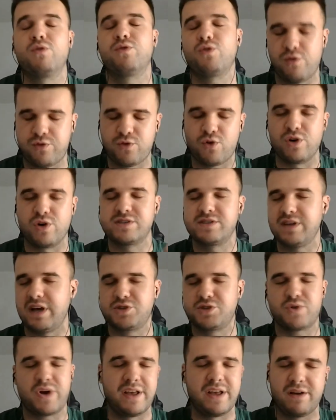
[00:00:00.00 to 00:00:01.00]
Of, of course, I
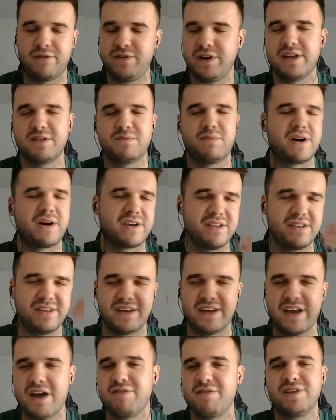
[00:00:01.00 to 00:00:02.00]
tried affiliate
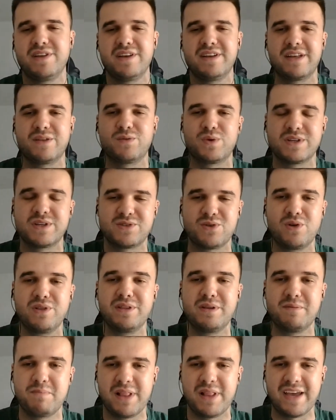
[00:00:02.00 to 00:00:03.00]
marketing, everything that was on
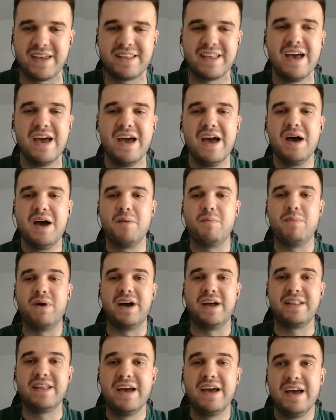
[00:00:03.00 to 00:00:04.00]
the plate,
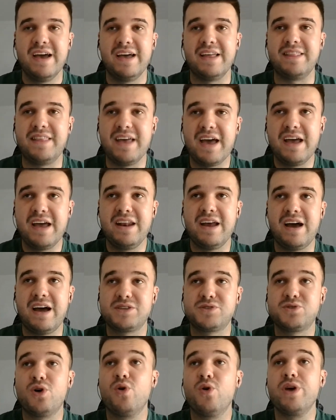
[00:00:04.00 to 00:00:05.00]
but then I
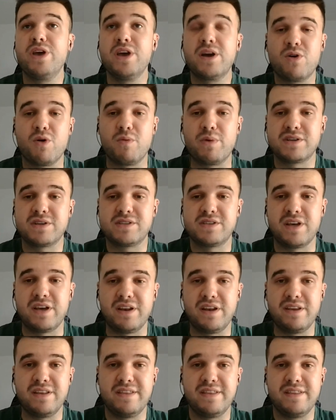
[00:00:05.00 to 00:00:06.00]
saw e-commerce
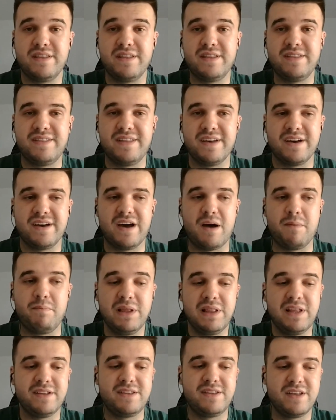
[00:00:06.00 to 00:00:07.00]
and the
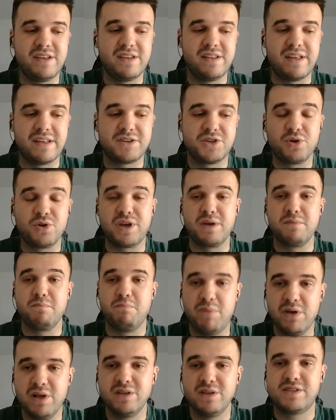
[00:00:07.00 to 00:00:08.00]
ability that you can
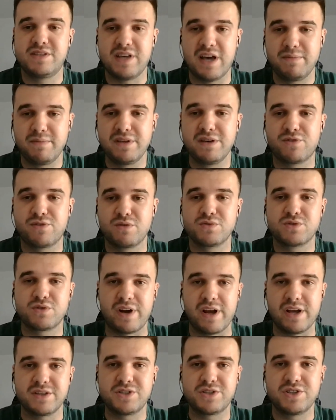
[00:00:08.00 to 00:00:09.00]
build something from
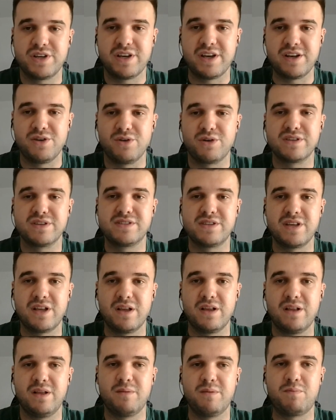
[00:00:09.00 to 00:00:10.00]
scratch. You can
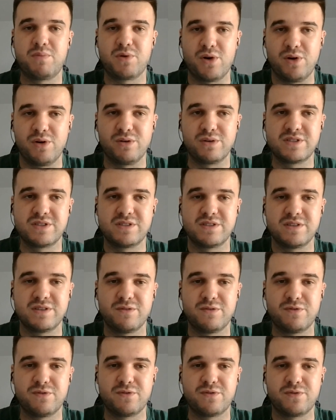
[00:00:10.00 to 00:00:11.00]
sell products
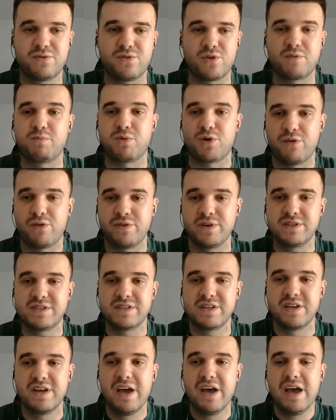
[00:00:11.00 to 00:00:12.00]
for profits.